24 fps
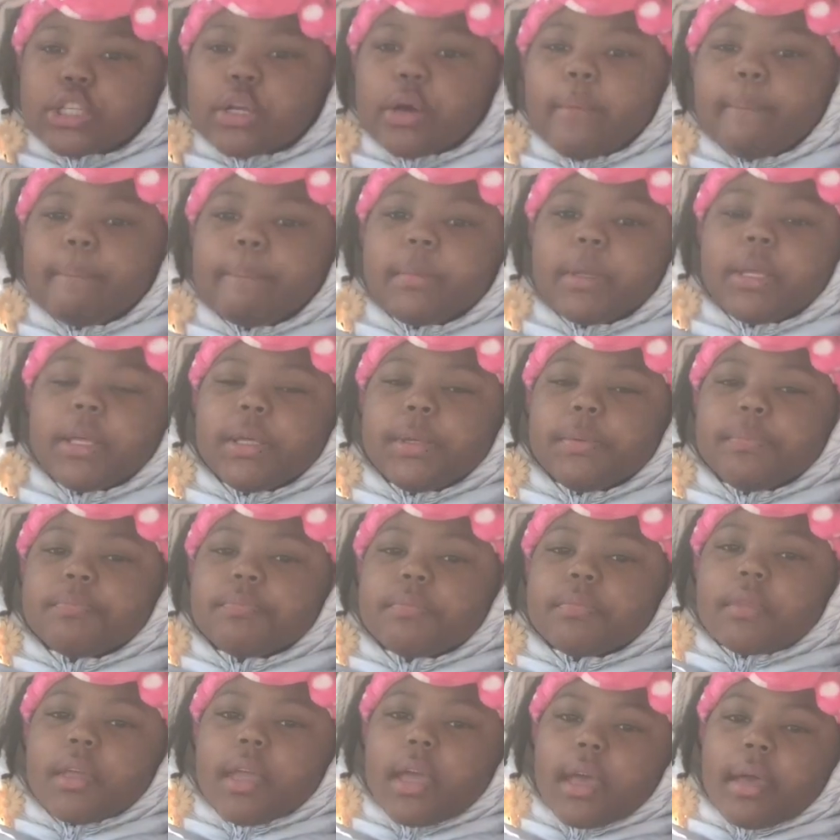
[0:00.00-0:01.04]
So me
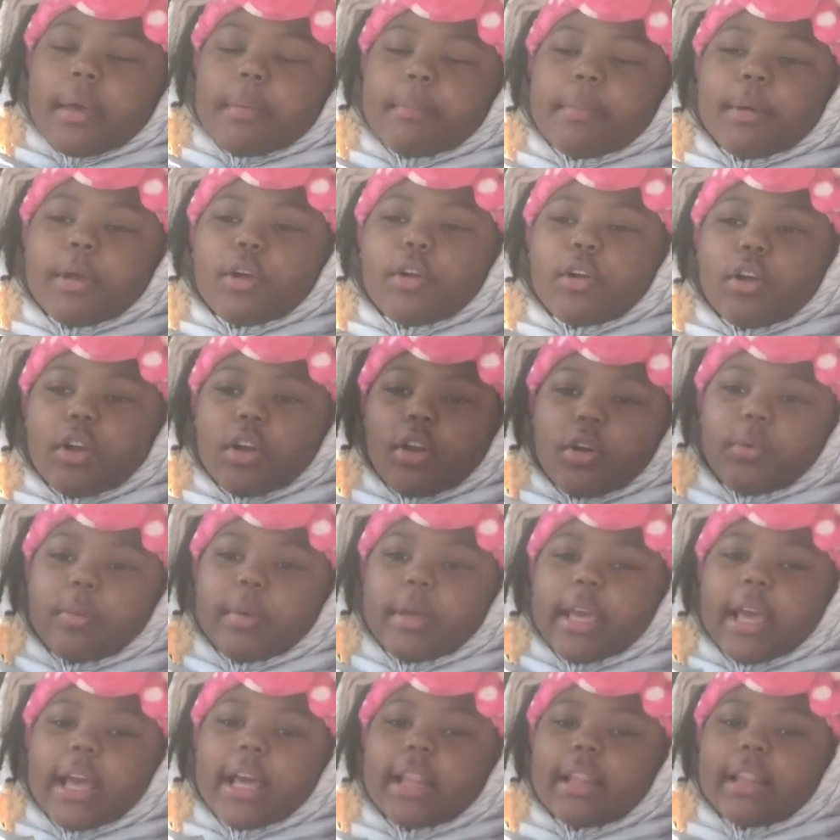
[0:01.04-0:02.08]
and Big Girl,
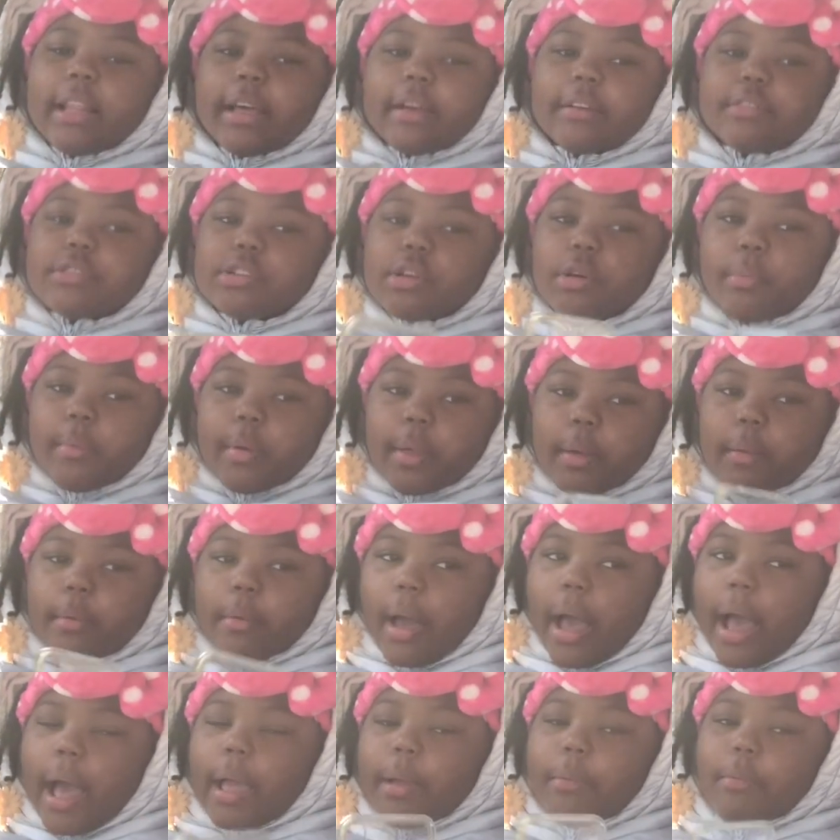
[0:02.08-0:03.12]
we had left, so we
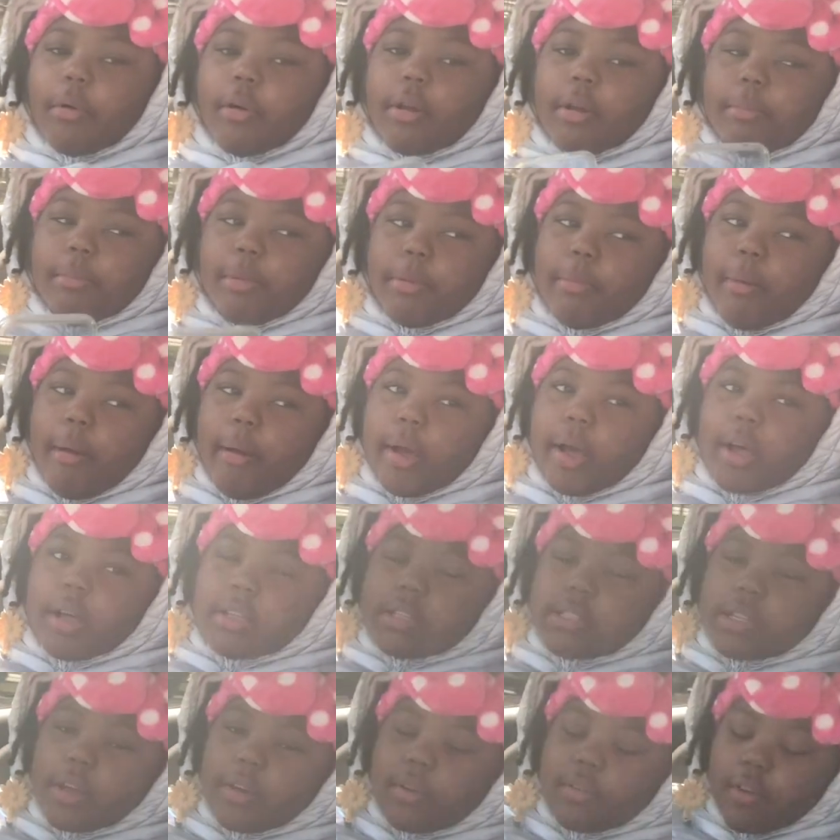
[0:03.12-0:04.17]
I wanted to be by
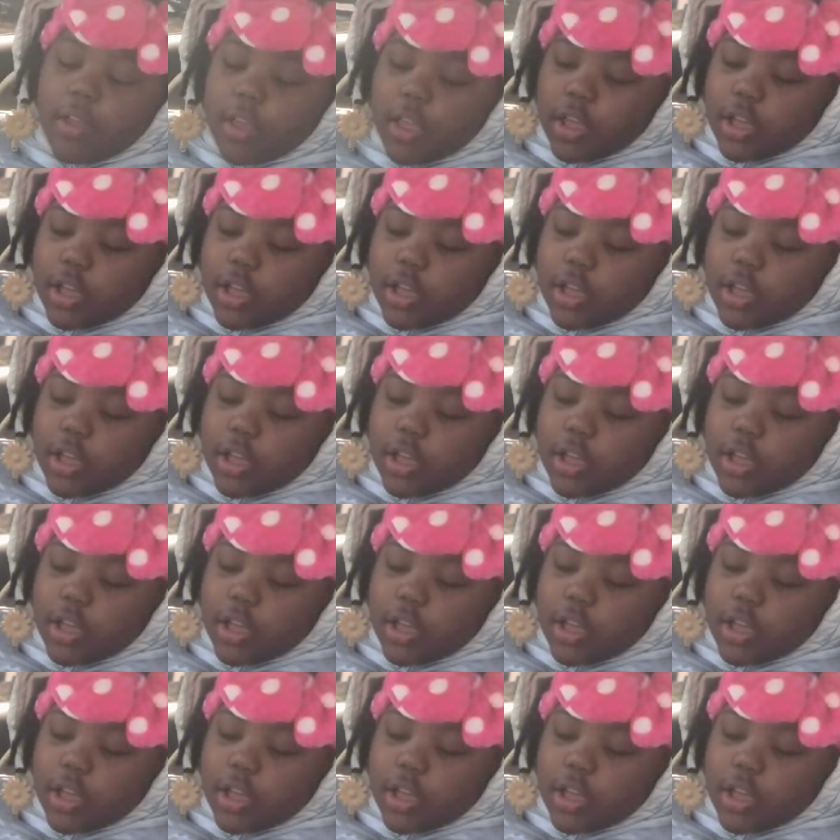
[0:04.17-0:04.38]
herself.